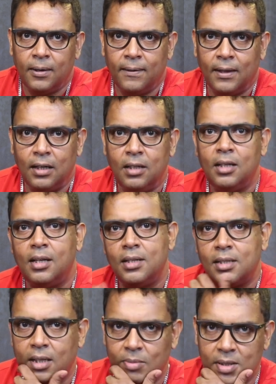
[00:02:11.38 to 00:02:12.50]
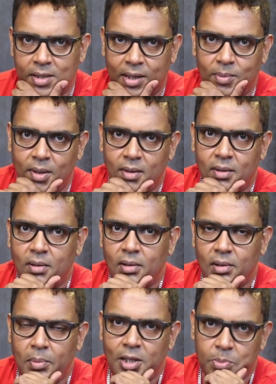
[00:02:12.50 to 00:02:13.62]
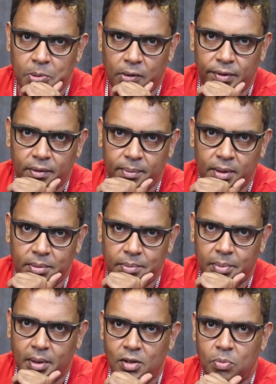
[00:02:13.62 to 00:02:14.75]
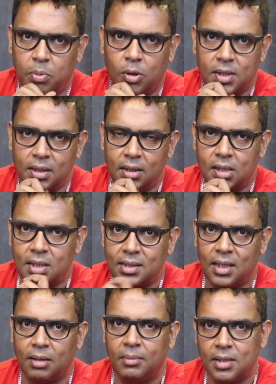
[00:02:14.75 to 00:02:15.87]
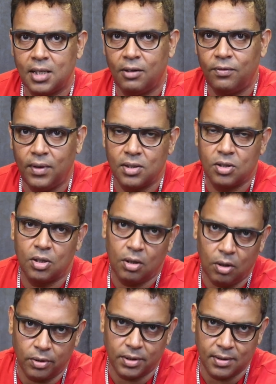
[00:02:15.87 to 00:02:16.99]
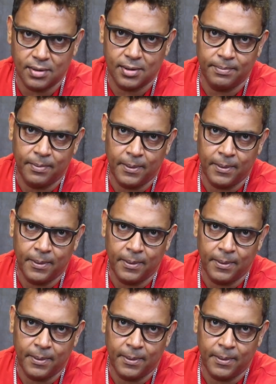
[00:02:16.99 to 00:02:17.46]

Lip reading: And the linear entertainment segment remains profitable, but sports and digital segments have faced losses.